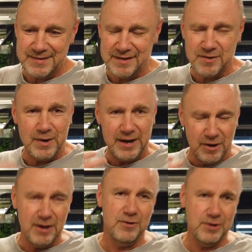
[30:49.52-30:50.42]
the other way
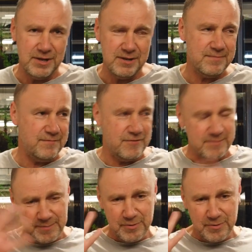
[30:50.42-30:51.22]
I look at it, from the